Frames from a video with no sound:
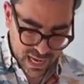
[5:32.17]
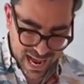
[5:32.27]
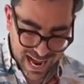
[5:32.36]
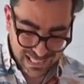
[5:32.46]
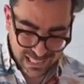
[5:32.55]

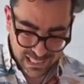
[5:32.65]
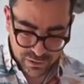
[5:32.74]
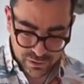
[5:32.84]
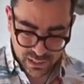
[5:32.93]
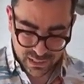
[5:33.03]
like
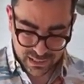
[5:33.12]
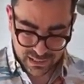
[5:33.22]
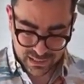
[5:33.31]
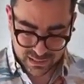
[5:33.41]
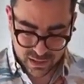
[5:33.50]

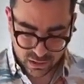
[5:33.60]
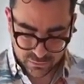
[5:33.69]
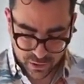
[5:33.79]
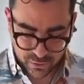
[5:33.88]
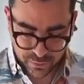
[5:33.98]
using
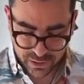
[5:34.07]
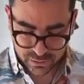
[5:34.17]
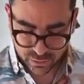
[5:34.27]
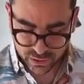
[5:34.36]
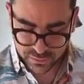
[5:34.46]
cauliflower
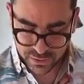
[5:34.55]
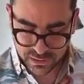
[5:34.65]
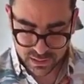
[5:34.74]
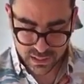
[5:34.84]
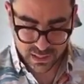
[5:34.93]
crust
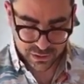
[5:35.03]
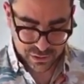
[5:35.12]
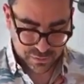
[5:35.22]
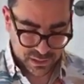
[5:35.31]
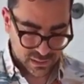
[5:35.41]
pizza, not just
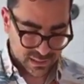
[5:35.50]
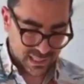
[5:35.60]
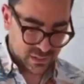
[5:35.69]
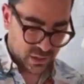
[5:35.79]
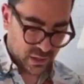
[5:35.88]
because it
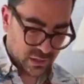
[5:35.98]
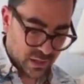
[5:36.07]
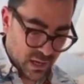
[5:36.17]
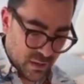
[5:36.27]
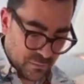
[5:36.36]
tastes good,
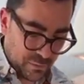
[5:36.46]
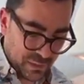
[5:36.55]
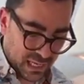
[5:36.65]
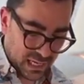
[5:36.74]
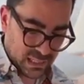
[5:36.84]
but
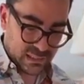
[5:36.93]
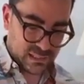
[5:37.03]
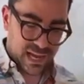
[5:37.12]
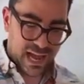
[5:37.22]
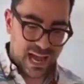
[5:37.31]

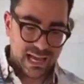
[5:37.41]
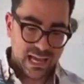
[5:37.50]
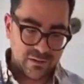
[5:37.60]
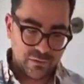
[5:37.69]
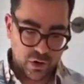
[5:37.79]
because I
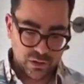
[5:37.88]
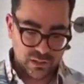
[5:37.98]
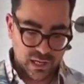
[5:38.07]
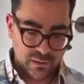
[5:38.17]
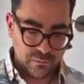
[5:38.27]
have a hard
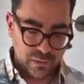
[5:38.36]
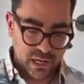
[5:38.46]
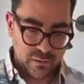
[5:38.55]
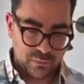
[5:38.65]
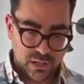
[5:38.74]
time
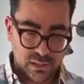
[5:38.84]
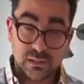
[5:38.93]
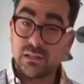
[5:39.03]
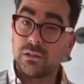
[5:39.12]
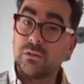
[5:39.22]

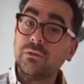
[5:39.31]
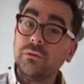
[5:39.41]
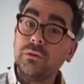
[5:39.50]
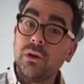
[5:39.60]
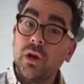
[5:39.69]
processing
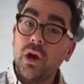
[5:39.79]
gluten.